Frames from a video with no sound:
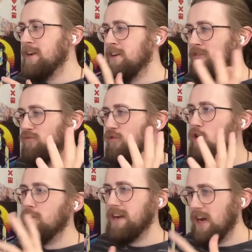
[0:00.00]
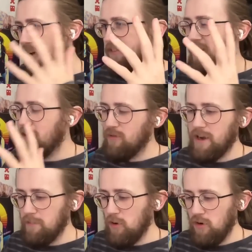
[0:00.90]
and Rory aren't together
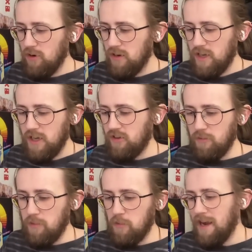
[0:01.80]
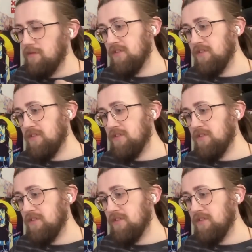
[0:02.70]
anymore, but we haven't